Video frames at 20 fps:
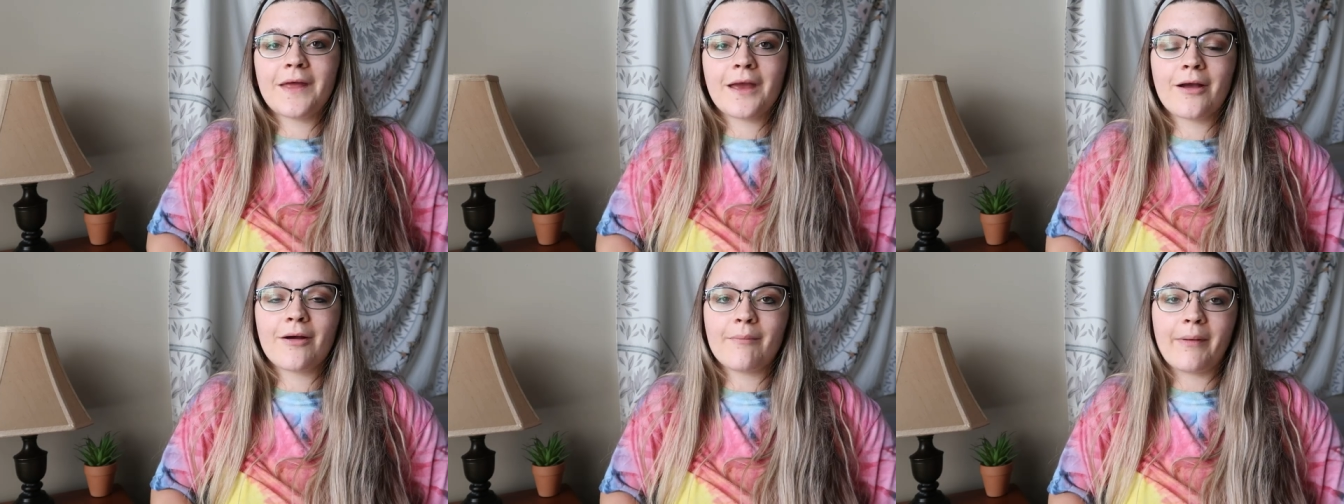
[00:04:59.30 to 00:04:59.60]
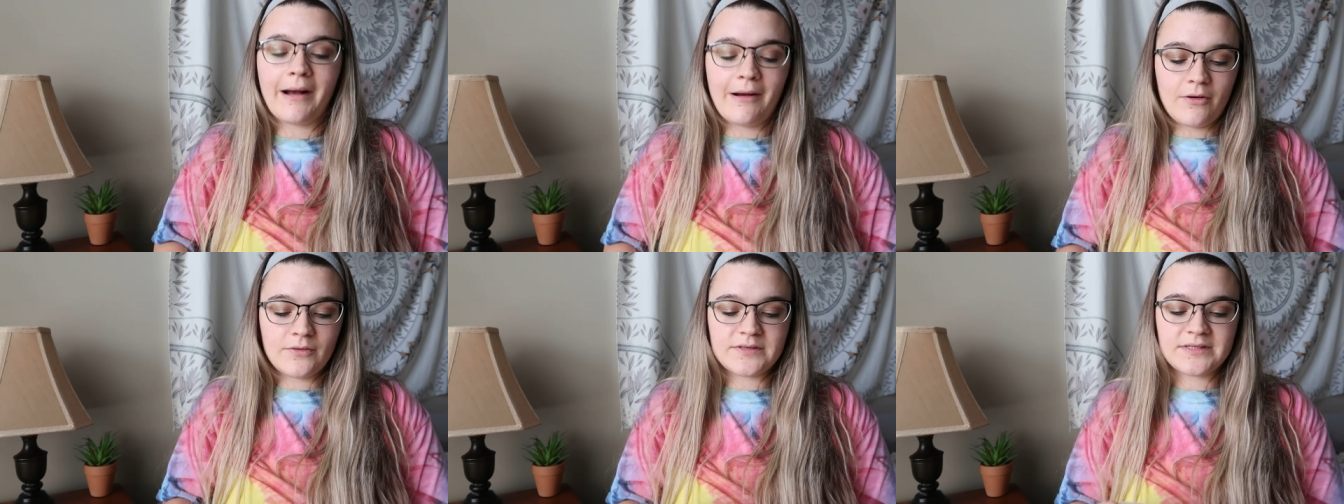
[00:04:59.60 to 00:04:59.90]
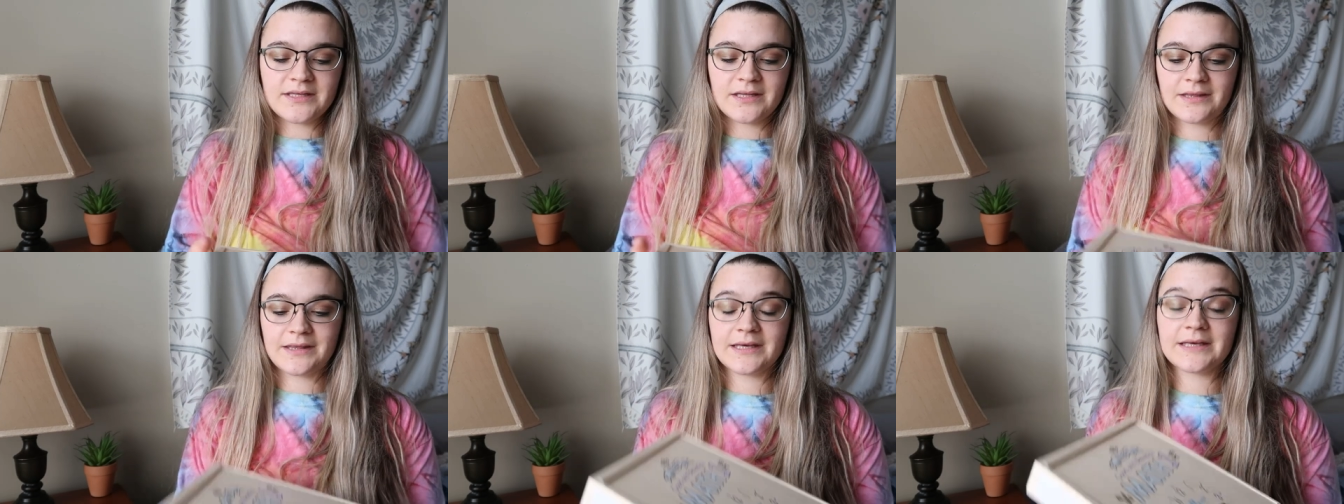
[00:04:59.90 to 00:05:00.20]
thing
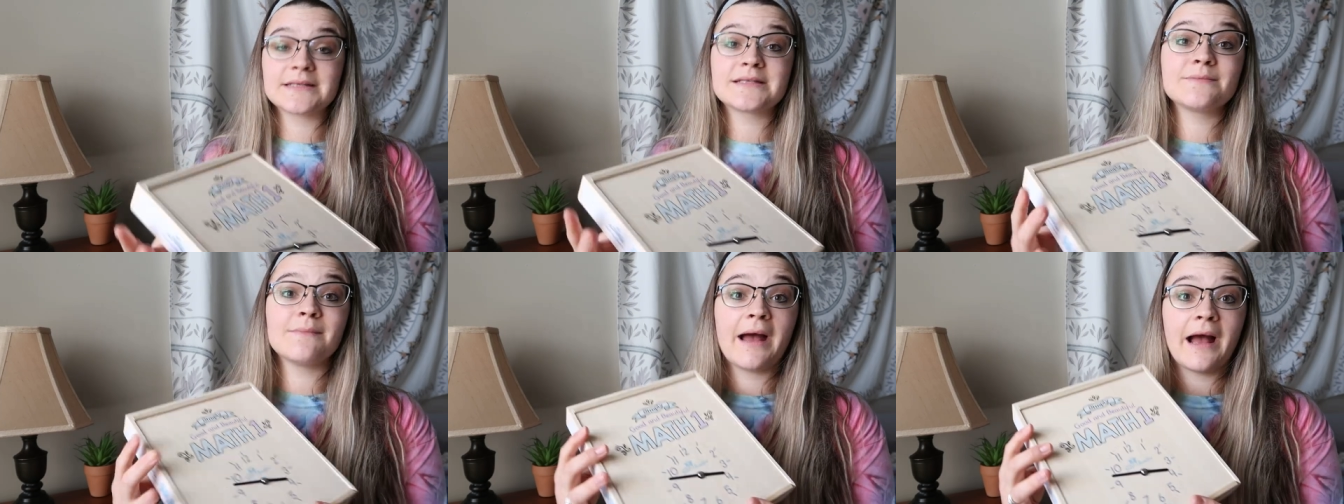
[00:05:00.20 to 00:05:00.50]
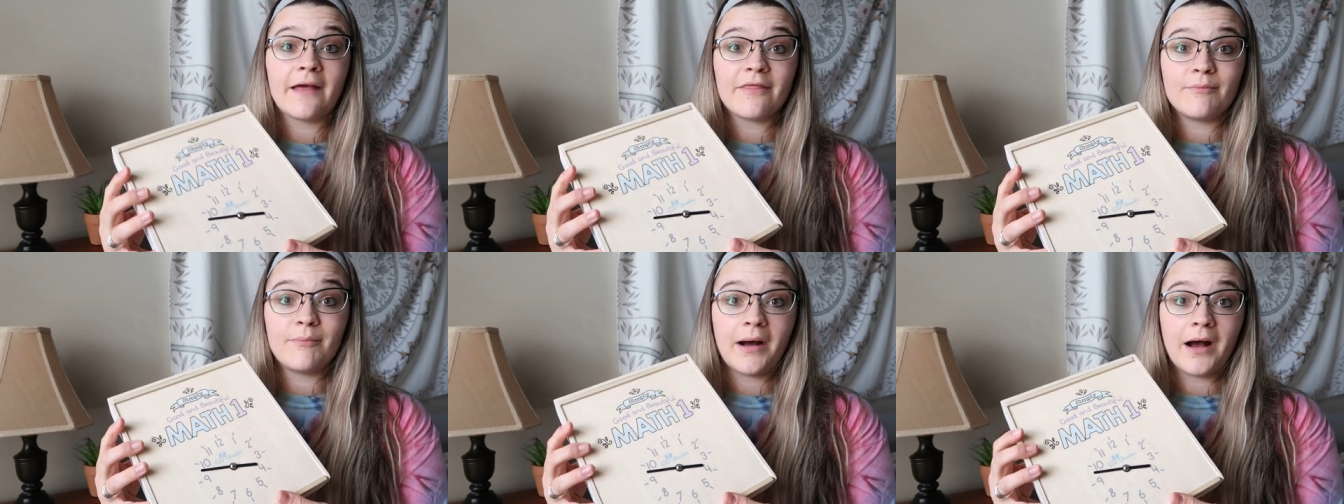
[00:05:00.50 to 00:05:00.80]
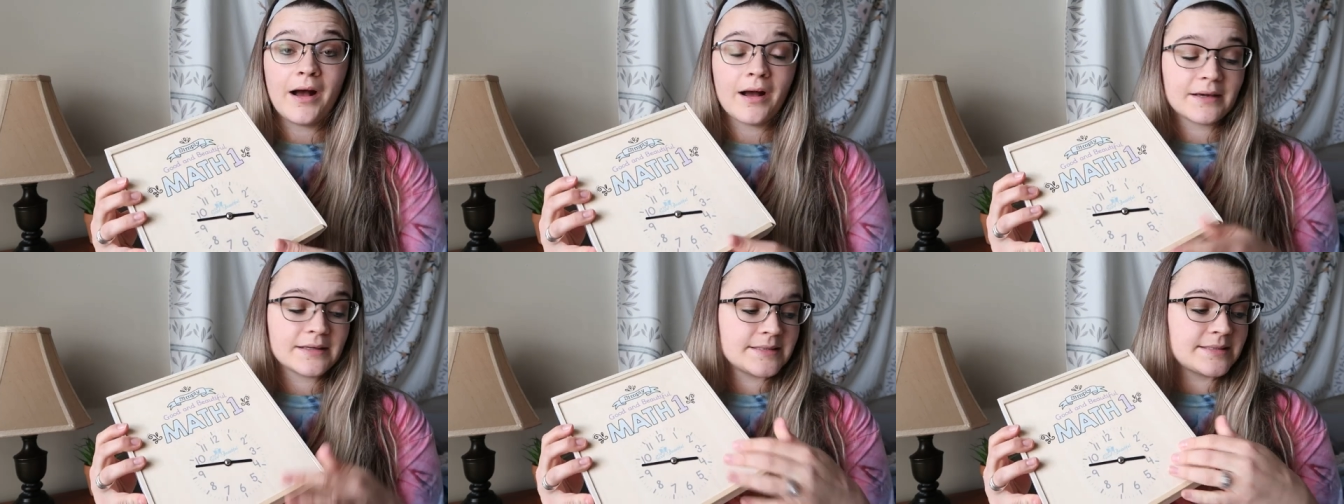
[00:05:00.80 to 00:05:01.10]
about this math
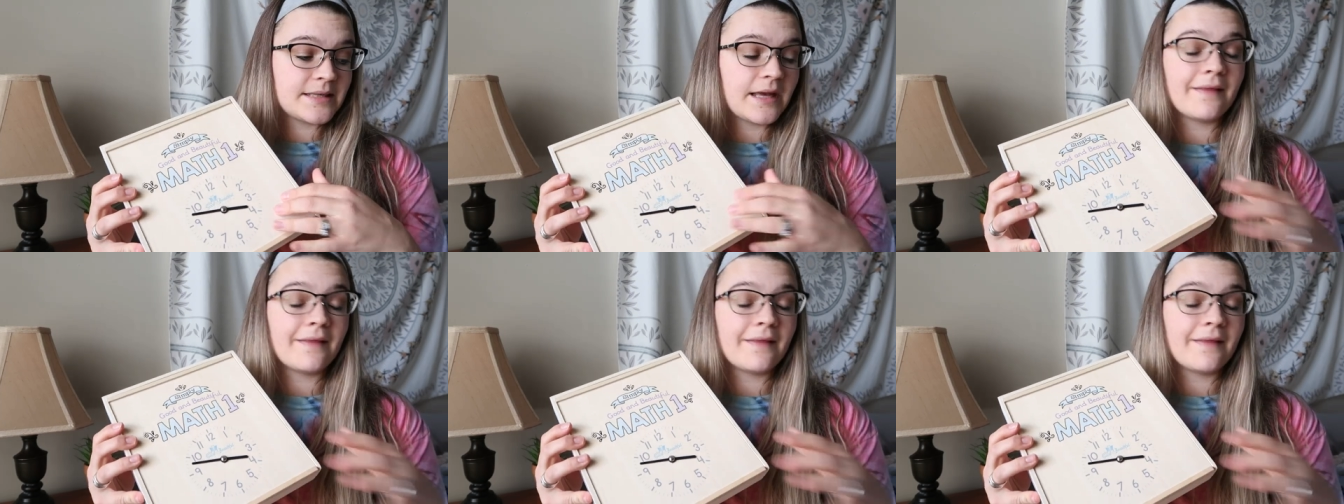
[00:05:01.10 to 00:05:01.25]
box